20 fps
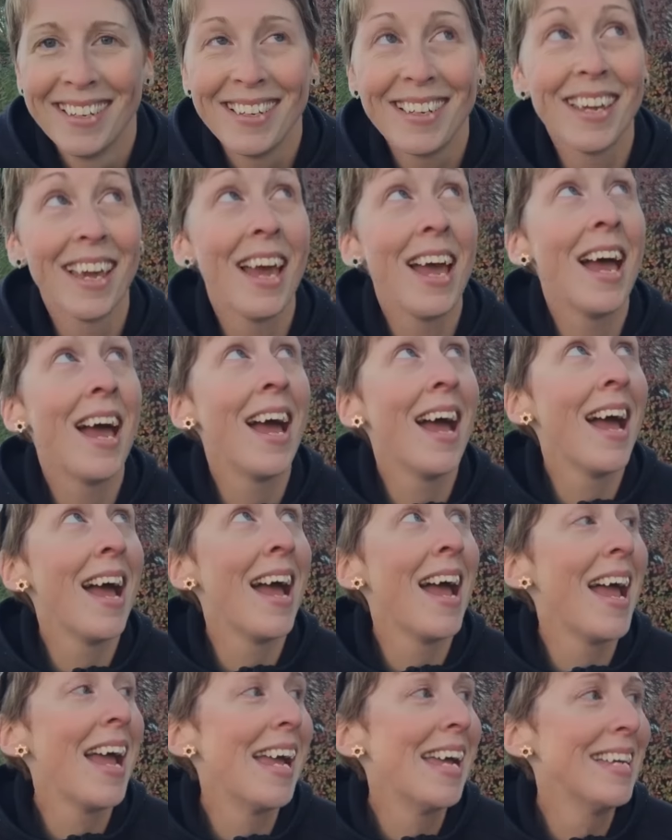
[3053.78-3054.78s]

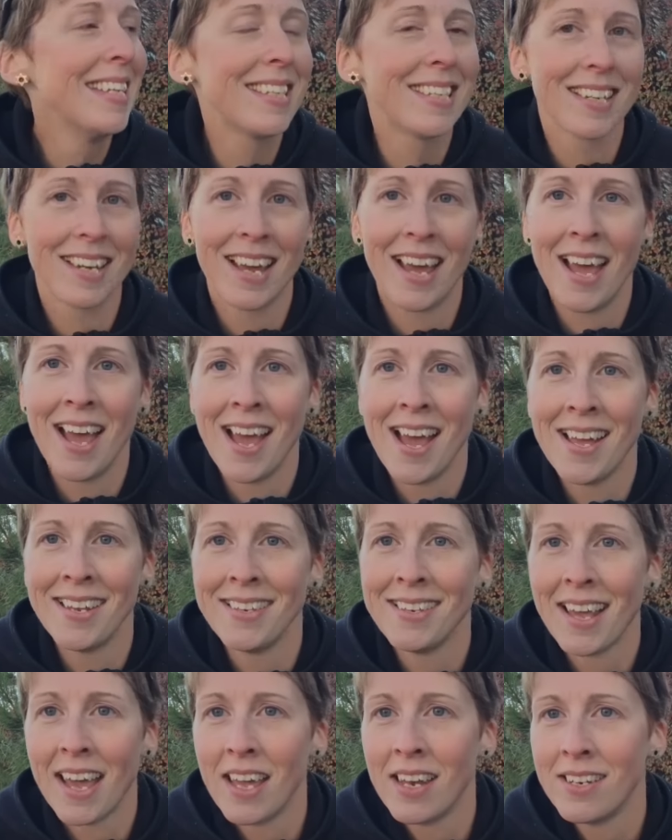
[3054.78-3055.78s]
Kate!
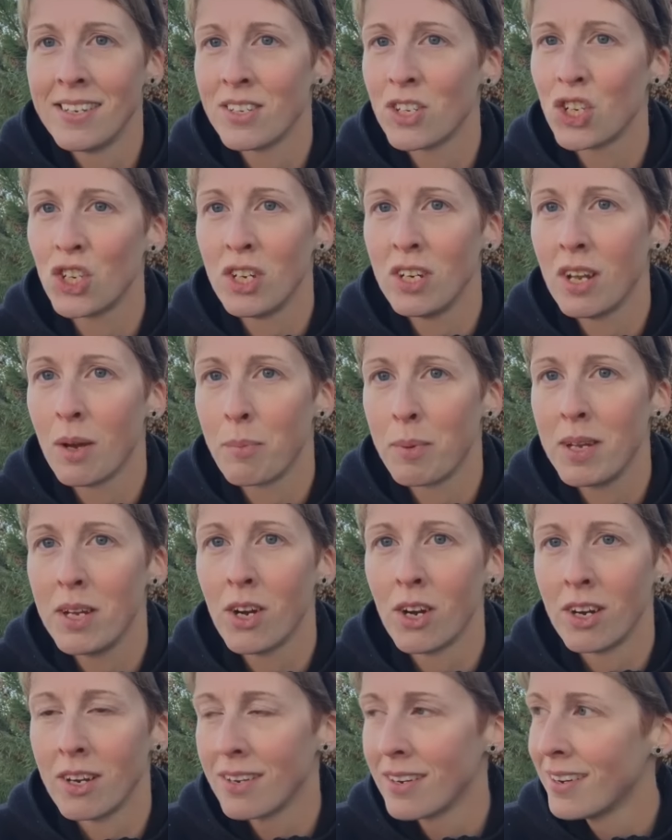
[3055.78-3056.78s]
And then she
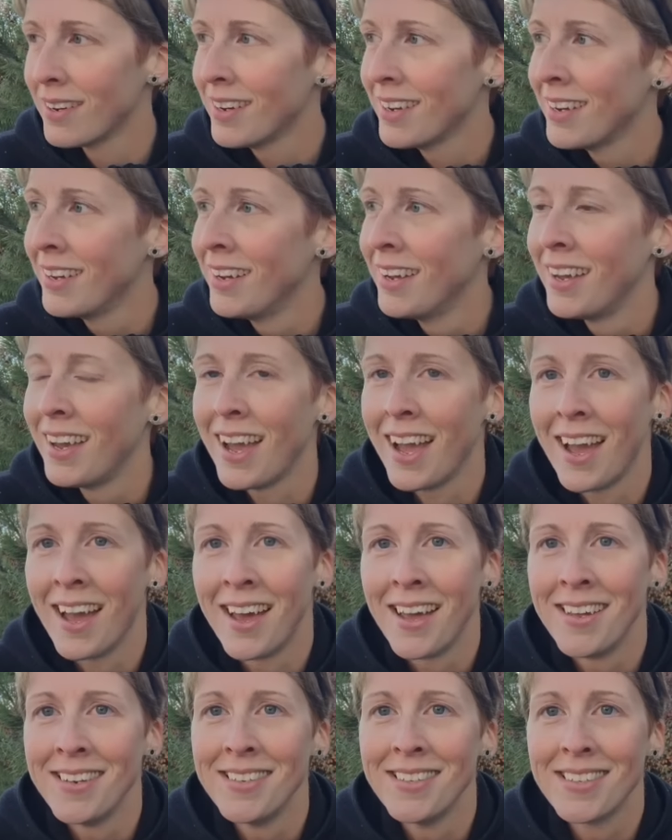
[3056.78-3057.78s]
appeared
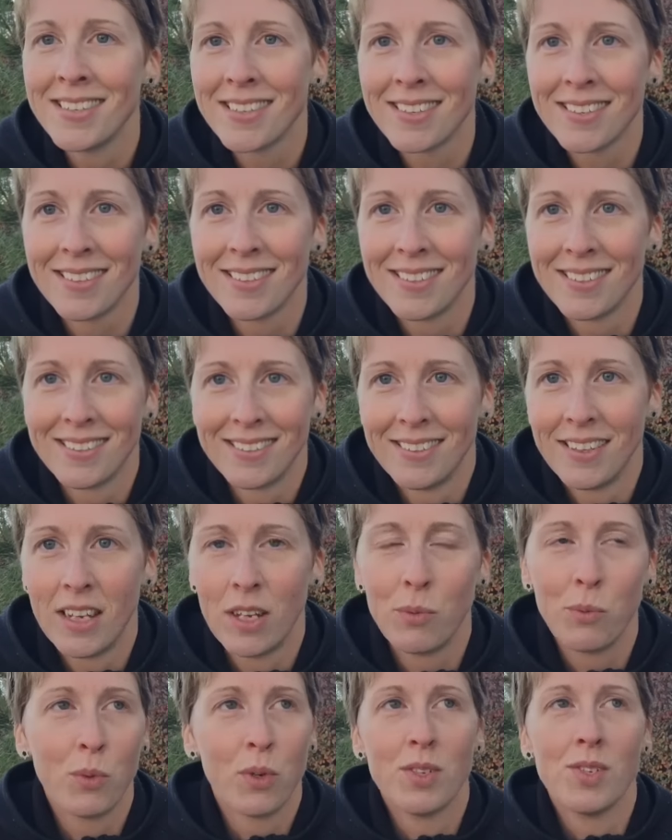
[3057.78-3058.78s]
and
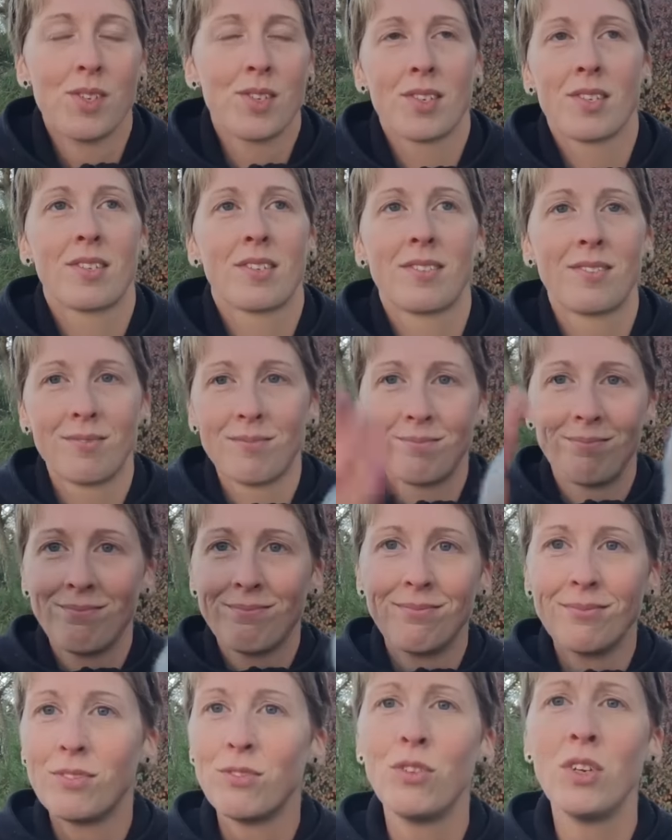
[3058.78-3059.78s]
it was
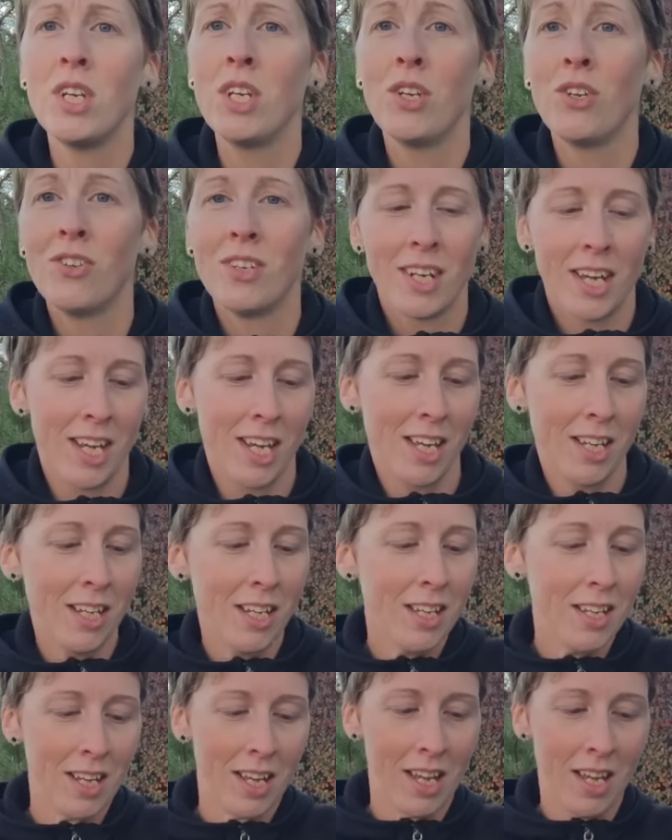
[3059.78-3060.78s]

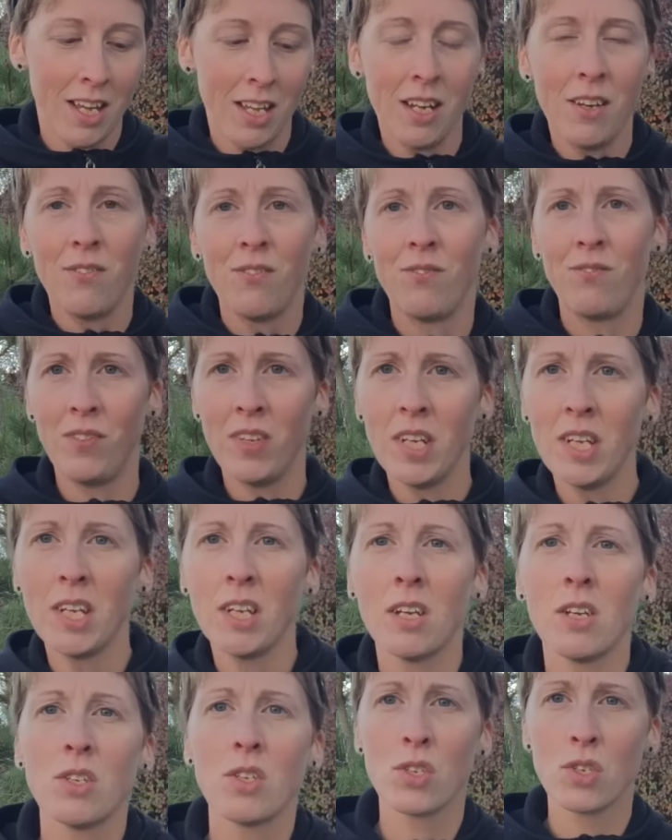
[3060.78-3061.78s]
reunited and it
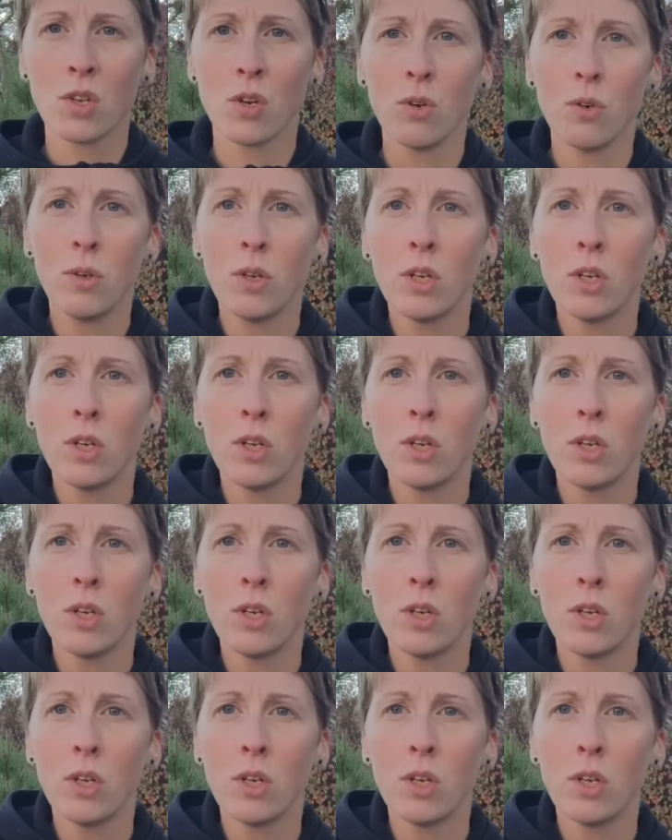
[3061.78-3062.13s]
feels so